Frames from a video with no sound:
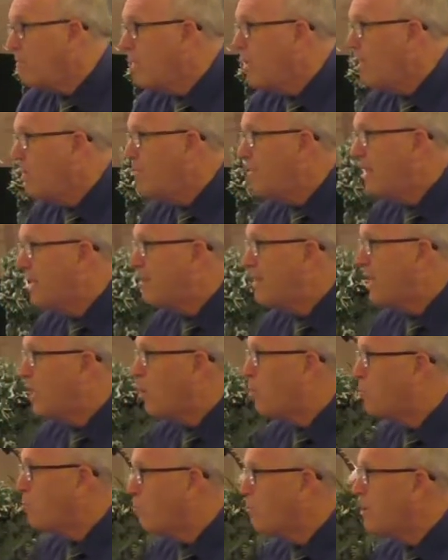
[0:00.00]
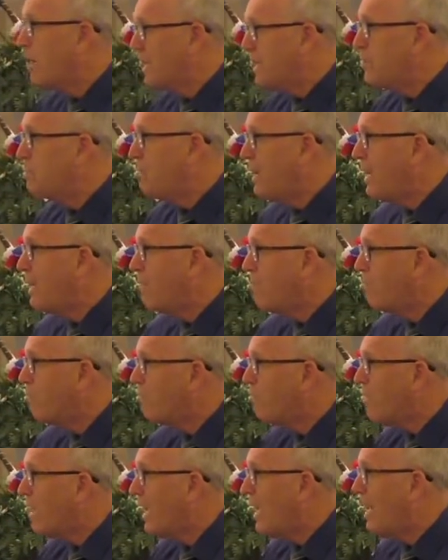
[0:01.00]
that they'll release me.
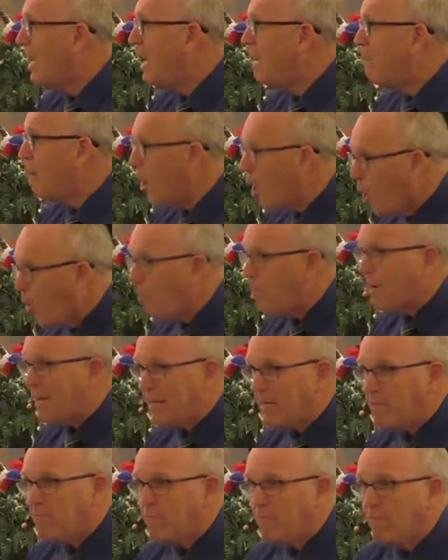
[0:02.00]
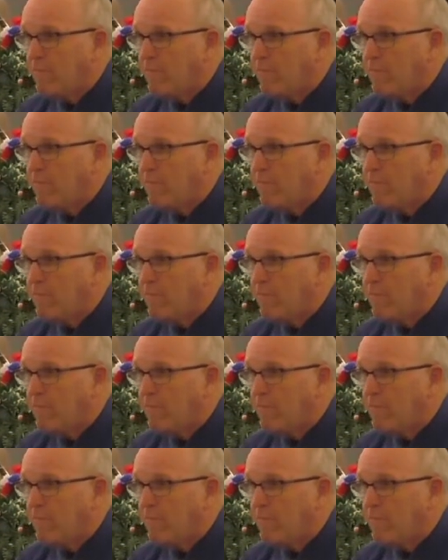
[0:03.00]
And I'm hoping